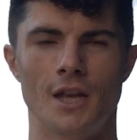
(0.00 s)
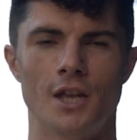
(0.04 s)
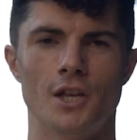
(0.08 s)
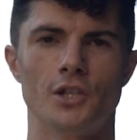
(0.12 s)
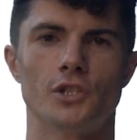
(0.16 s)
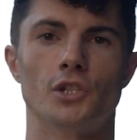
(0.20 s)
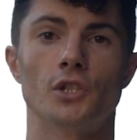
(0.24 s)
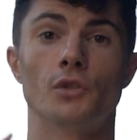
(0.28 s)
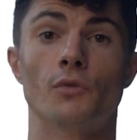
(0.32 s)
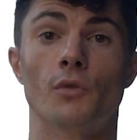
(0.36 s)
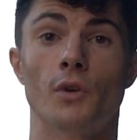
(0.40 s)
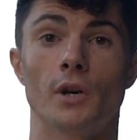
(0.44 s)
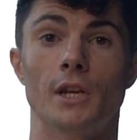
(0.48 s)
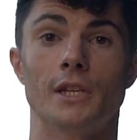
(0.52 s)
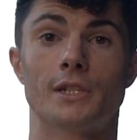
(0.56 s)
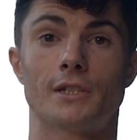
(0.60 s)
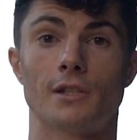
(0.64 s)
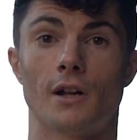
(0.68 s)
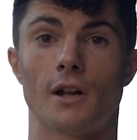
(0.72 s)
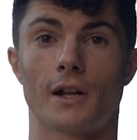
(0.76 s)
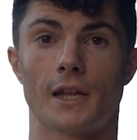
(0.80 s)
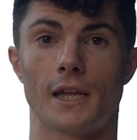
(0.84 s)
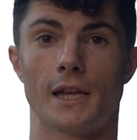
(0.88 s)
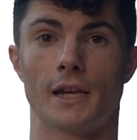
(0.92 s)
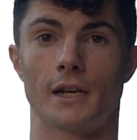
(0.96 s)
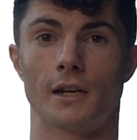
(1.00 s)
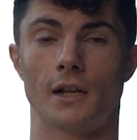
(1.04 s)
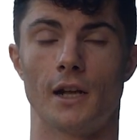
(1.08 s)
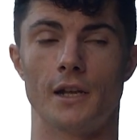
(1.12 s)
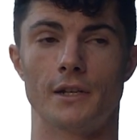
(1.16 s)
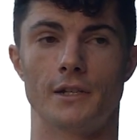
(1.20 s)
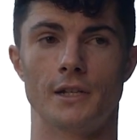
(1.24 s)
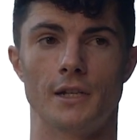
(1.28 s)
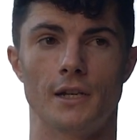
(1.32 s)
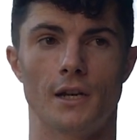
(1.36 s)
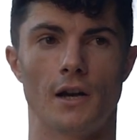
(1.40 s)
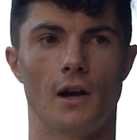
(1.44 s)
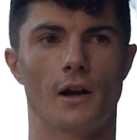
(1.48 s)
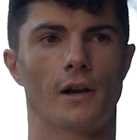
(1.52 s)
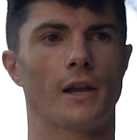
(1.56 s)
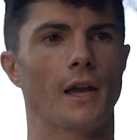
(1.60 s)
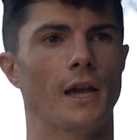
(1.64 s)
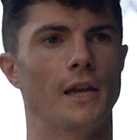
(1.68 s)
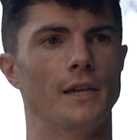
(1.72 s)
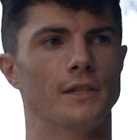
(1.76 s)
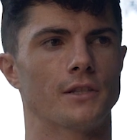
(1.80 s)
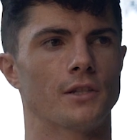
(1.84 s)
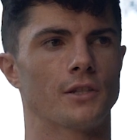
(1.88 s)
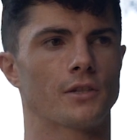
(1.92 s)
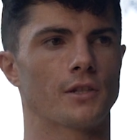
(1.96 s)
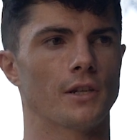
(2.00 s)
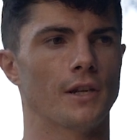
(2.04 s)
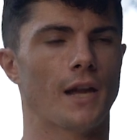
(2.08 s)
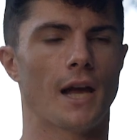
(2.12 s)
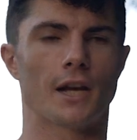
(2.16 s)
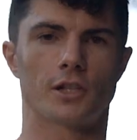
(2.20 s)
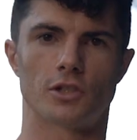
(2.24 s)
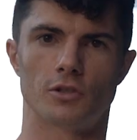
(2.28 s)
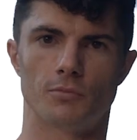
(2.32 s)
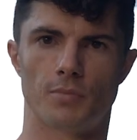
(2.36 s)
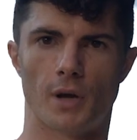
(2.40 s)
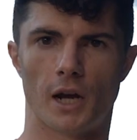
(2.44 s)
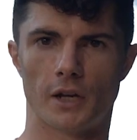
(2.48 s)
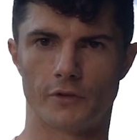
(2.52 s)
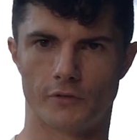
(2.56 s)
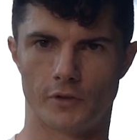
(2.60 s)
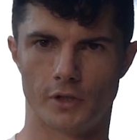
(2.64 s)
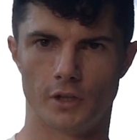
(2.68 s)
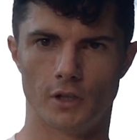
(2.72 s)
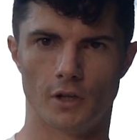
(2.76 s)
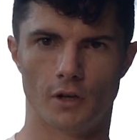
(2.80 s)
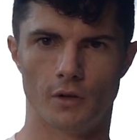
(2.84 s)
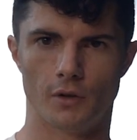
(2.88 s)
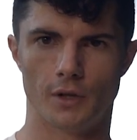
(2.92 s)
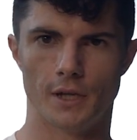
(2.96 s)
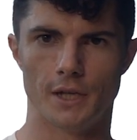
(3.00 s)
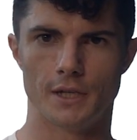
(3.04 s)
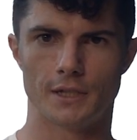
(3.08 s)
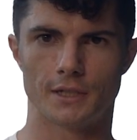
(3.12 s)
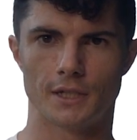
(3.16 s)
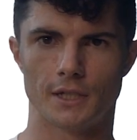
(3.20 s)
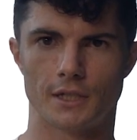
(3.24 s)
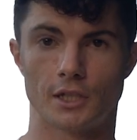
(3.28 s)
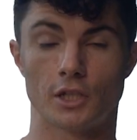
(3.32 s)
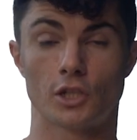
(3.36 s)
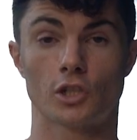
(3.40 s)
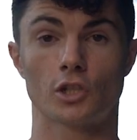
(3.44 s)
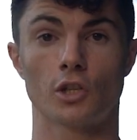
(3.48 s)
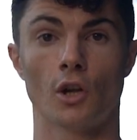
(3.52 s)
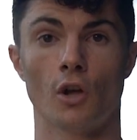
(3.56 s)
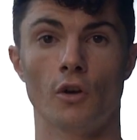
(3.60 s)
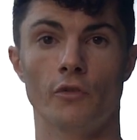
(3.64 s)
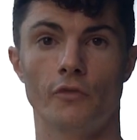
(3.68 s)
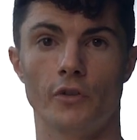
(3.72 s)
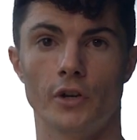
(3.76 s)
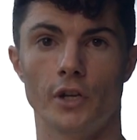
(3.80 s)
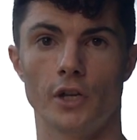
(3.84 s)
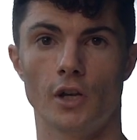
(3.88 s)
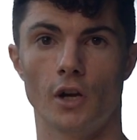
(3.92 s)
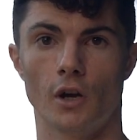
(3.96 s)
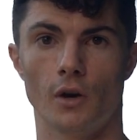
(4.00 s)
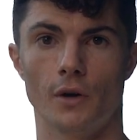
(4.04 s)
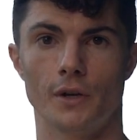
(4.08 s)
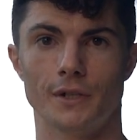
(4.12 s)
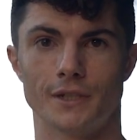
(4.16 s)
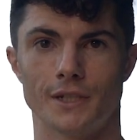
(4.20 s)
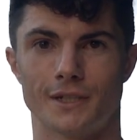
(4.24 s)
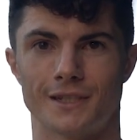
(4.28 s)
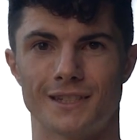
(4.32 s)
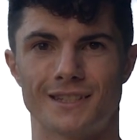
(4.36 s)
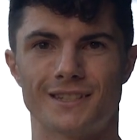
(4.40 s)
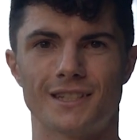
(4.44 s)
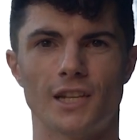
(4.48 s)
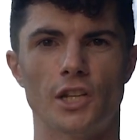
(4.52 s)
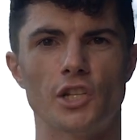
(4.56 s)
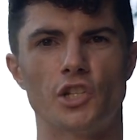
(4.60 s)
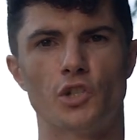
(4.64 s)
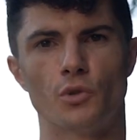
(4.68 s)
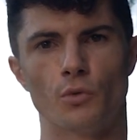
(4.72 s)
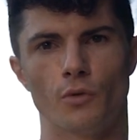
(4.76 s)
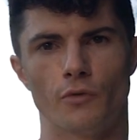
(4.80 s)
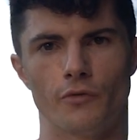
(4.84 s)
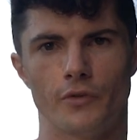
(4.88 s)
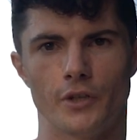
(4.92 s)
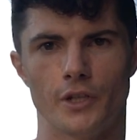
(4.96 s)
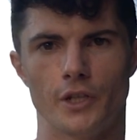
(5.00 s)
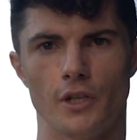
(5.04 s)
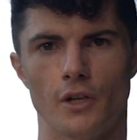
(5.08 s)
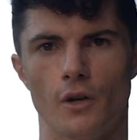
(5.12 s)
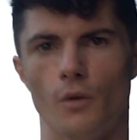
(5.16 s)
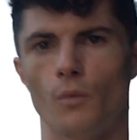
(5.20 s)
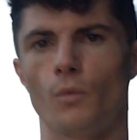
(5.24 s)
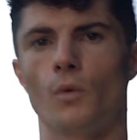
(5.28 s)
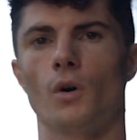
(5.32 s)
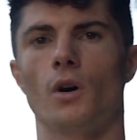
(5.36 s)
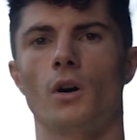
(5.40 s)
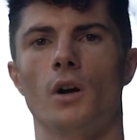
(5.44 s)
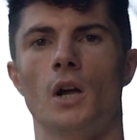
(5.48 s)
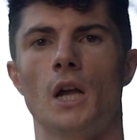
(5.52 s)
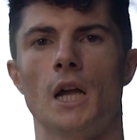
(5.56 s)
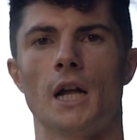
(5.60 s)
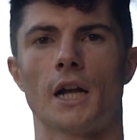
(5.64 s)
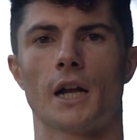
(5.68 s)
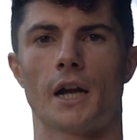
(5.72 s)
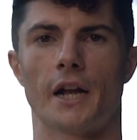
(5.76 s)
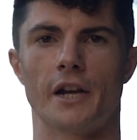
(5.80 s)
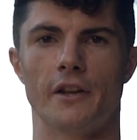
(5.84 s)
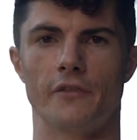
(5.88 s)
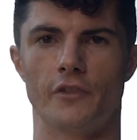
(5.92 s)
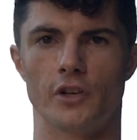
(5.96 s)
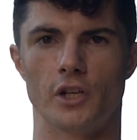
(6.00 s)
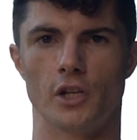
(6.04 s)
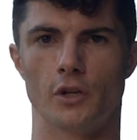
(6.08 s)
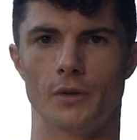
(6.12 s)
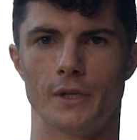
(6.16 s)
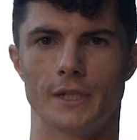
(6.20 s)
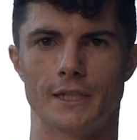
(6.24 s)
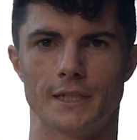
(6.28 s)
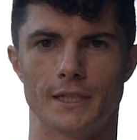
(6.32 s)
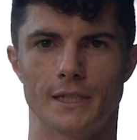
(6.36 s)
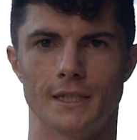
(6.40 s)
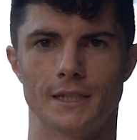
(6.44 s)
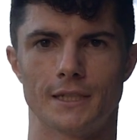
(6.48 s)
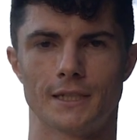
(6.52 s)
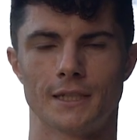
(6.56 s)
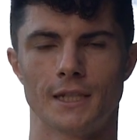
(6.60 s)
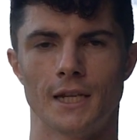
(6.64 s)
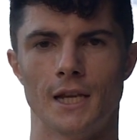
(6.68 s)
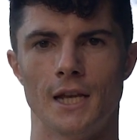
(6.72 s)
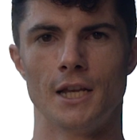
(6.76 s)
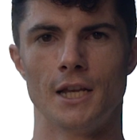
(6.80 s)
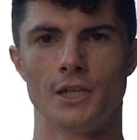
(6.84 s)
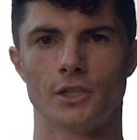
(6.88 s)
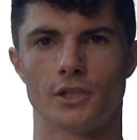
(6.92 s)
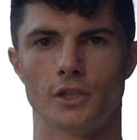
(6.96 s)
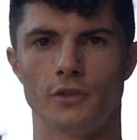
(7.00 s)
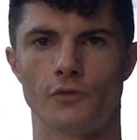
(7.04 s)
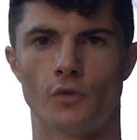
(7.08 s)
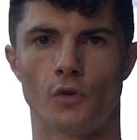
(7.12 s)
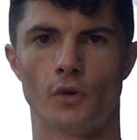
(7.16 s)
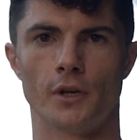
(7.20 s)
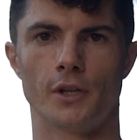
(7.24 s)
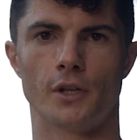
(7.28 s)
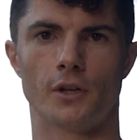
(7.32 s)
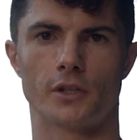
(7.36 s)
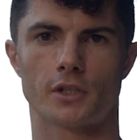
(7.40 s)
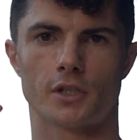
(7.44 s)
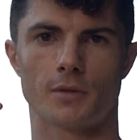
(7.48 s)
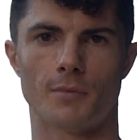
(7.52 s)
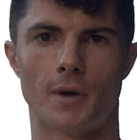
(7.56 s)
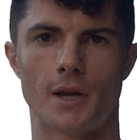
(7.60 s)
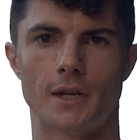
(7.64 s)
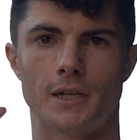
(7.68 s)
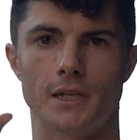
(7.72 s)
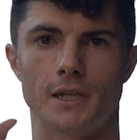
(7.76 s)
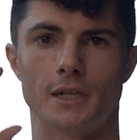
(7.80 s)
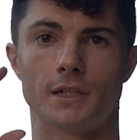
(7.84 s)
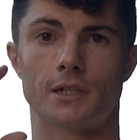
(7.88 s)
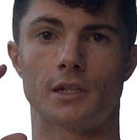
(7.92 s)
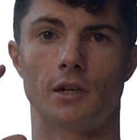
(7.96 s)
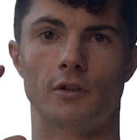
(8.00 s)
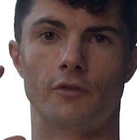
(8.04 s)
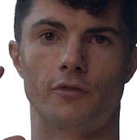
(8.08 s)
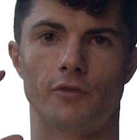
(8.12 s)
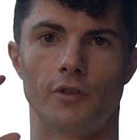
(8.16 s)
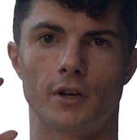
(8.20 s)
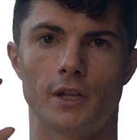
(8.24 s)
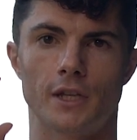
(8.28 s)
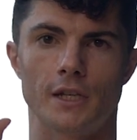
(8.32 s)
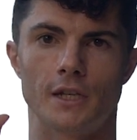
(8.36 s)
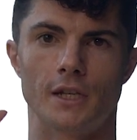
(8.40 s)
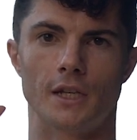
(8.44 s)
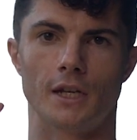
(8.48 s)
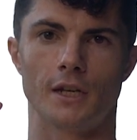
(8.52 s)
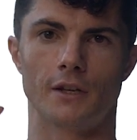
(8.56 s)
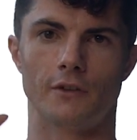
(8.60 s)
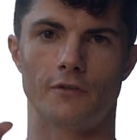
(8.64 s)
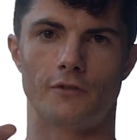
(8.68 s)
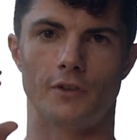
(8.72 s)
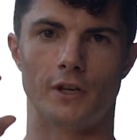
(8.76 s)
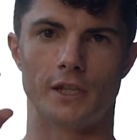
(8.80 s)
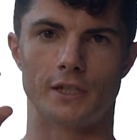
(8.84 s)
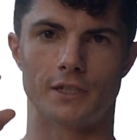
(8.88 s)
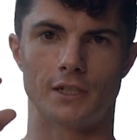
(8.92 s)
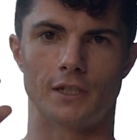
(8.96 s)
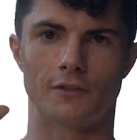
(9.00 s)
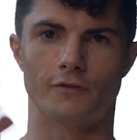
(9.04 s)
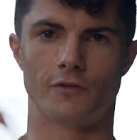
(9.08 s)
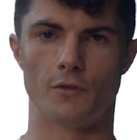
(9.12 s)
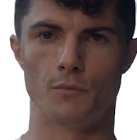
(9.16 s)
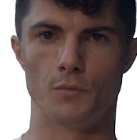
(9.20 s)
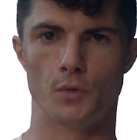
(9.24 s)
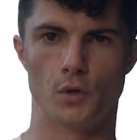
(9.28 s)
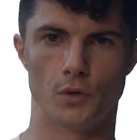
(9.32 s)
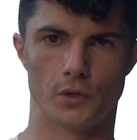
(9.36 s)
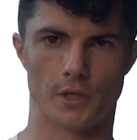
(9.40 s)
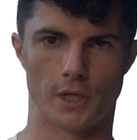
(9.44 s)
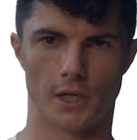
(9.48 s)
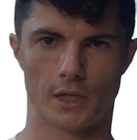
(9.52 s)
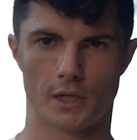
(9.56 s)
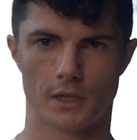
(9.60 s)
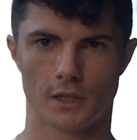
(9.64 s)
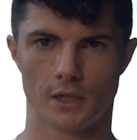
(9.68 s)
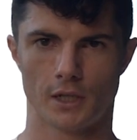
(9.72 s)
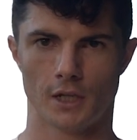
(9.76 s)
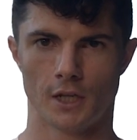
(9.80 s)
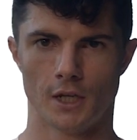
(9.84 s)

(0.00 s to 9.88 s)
So you really start getting an idea, okay, is this an action-packed video? Is this a slow video? Is this a sensual video? What kind of video is this? So you've already got some ideas, hopefully, for listening for music.